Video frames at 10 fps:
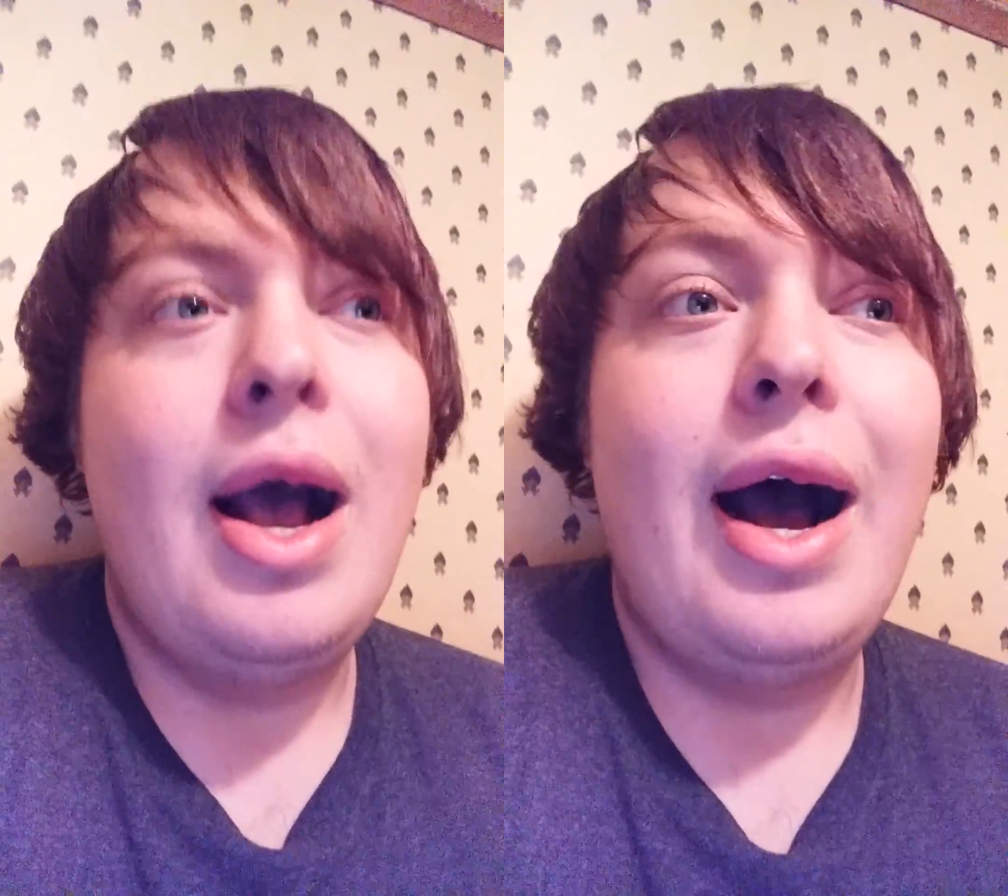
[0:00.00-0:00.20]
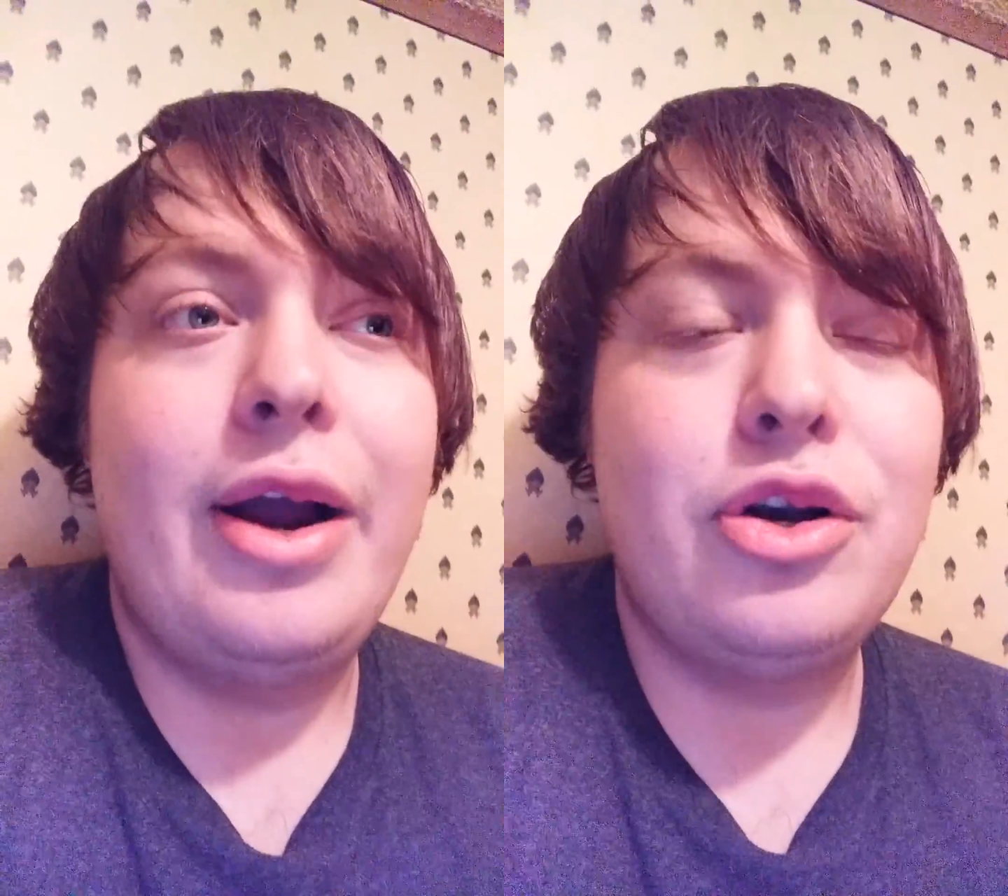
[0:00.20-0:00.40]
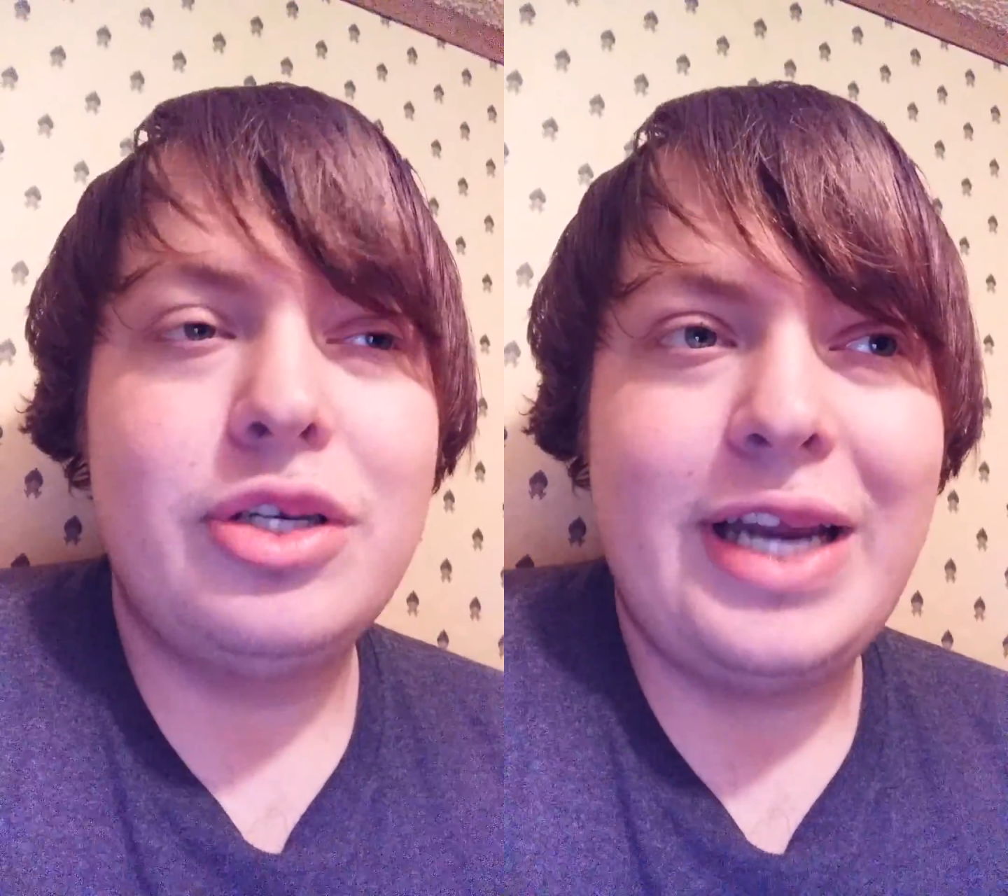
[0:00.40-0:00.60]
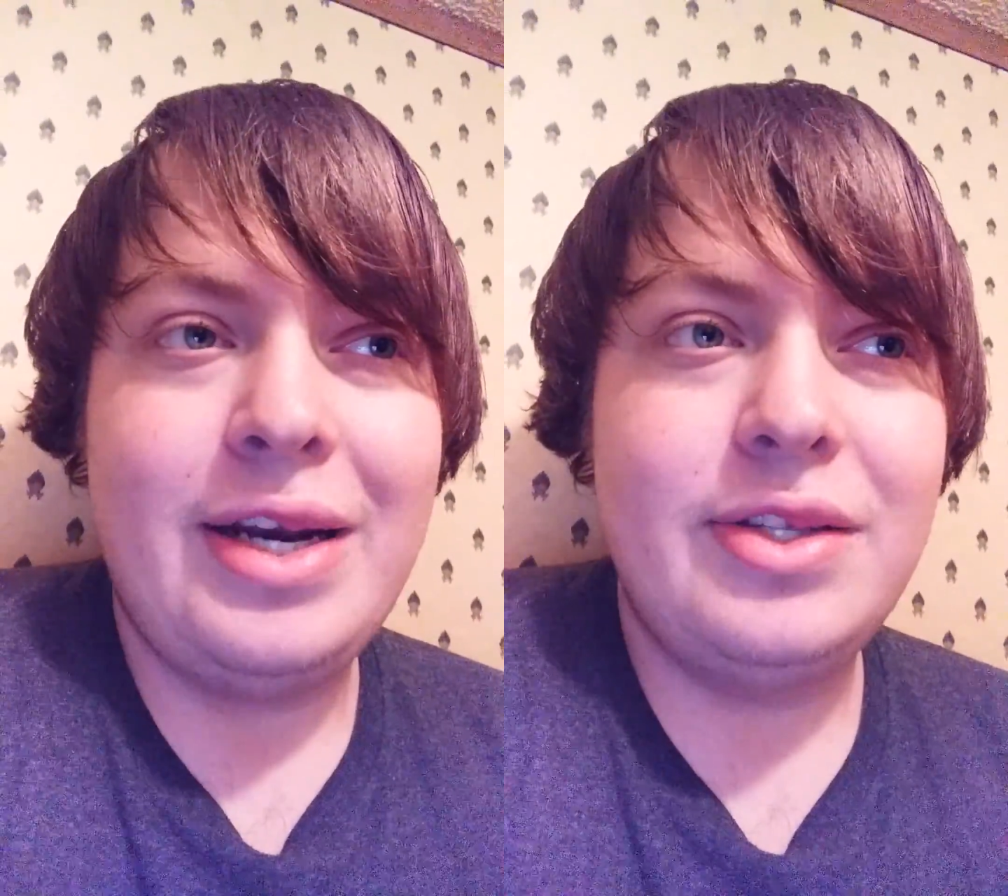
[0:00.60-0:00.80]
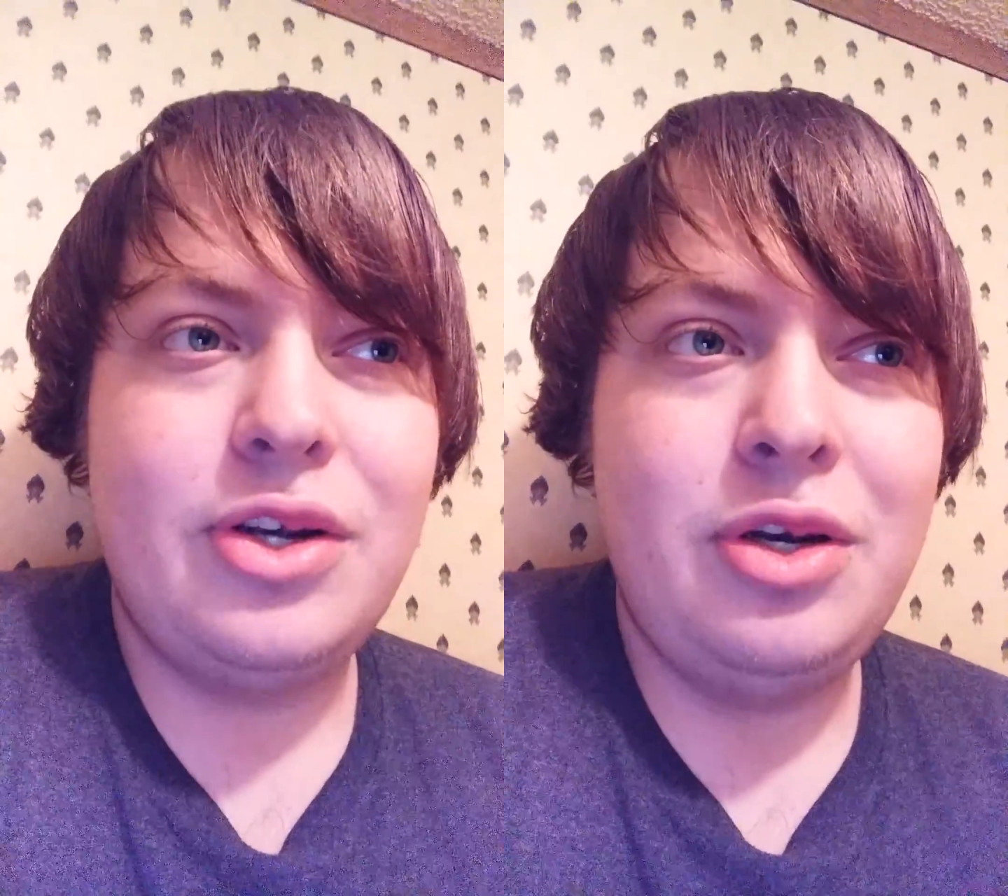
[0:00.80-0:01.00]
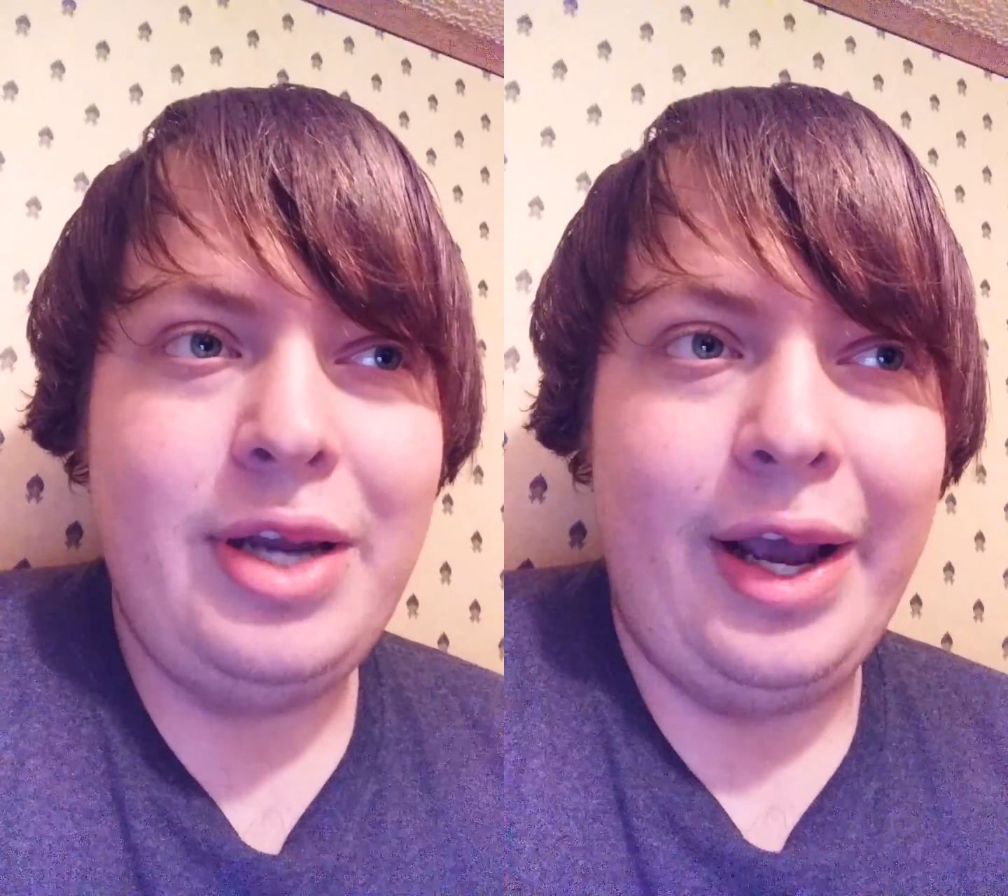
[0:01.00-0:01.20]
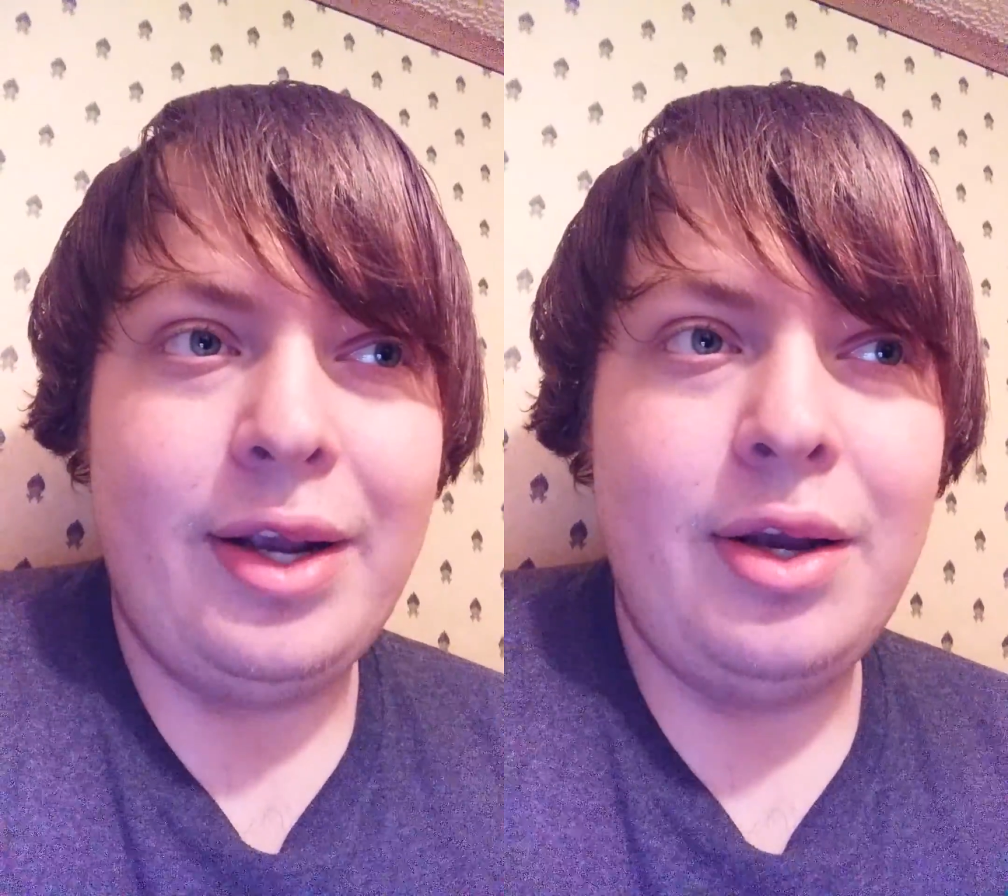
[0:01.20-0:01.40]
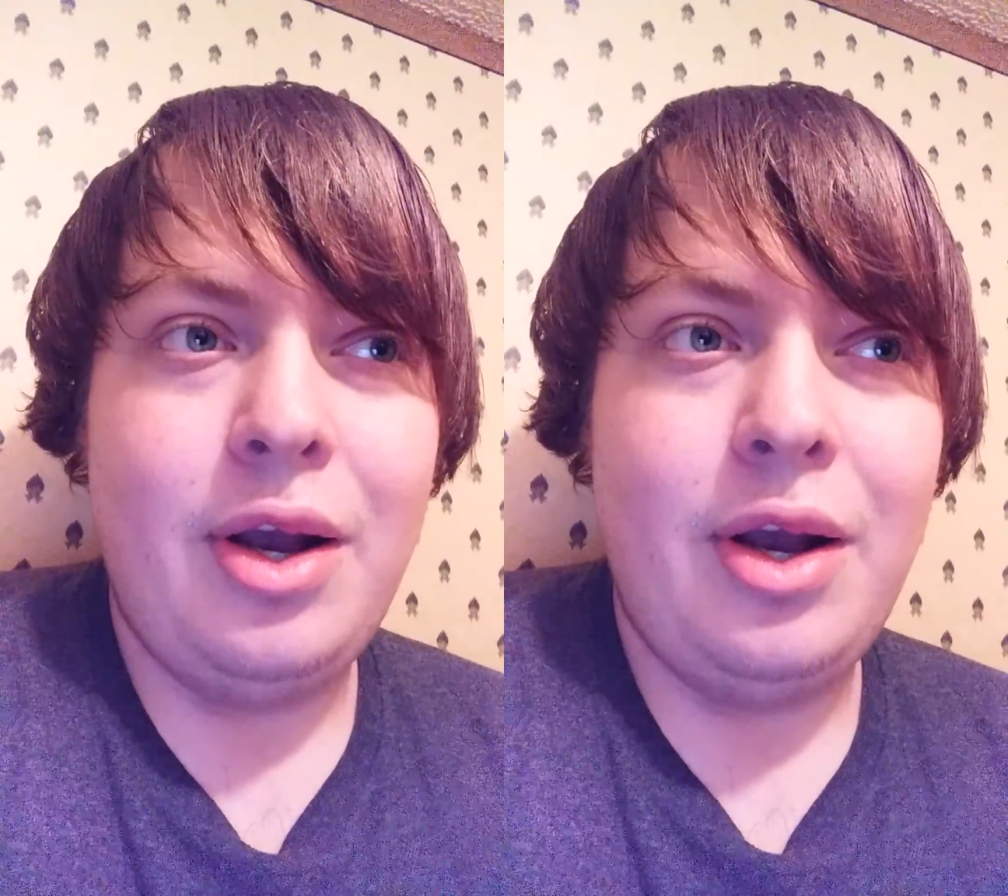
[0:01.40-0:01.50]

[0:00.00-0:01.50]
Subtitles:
I understand it's a good deck,